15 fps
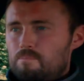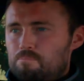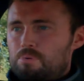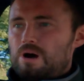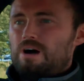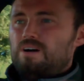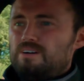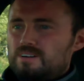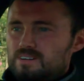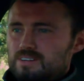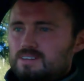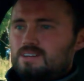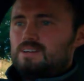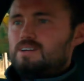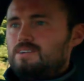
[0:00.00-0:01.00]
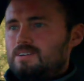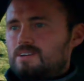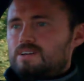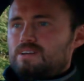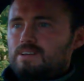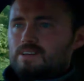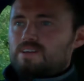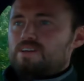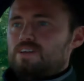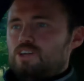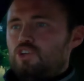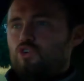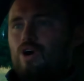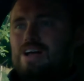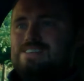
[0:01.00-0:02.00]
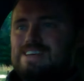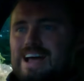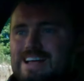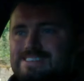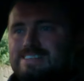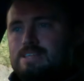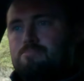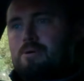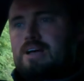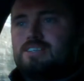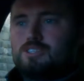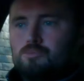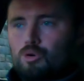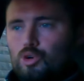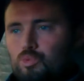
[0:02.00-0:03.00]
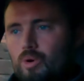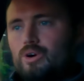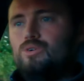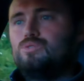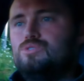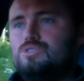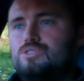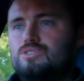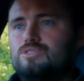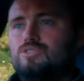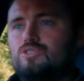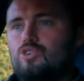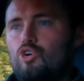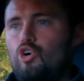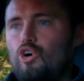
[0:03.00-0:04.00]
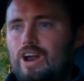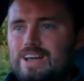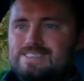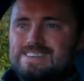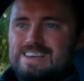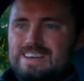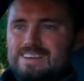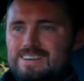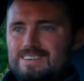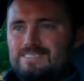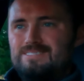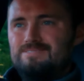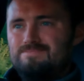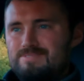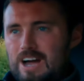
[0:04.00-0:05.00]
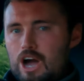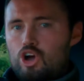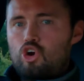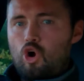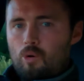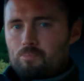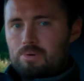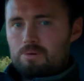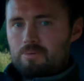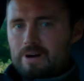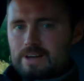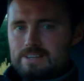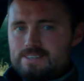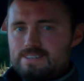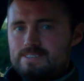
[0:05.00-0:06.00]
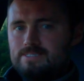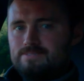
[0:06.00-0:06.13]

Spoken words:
But you know, is it the best of both worlds, or is it a compromise?